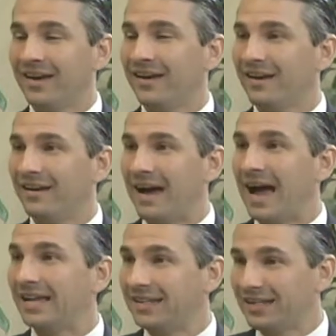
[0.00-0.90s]

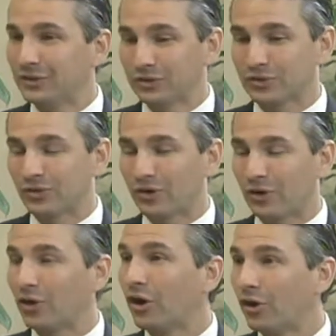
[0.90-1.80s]
ideals
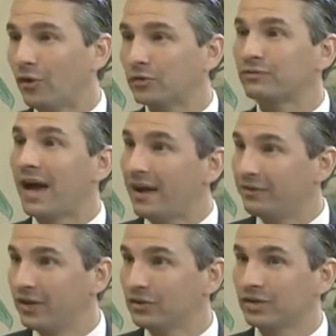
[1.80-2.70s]
or goals
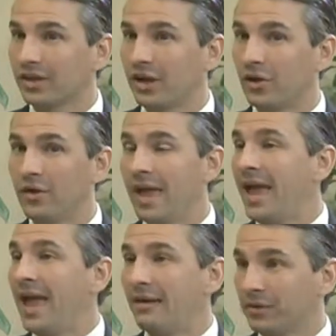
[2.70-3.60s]
5 years ago
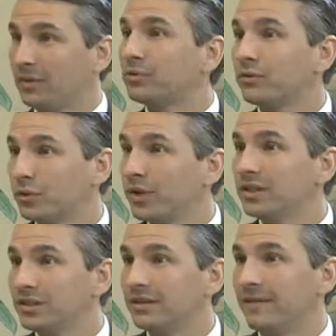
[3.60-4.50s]
have come to
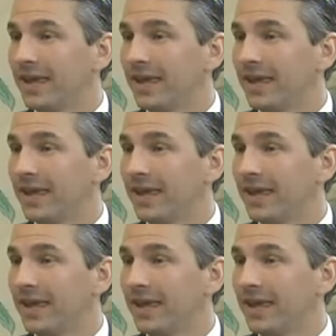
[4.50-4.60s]
fruition.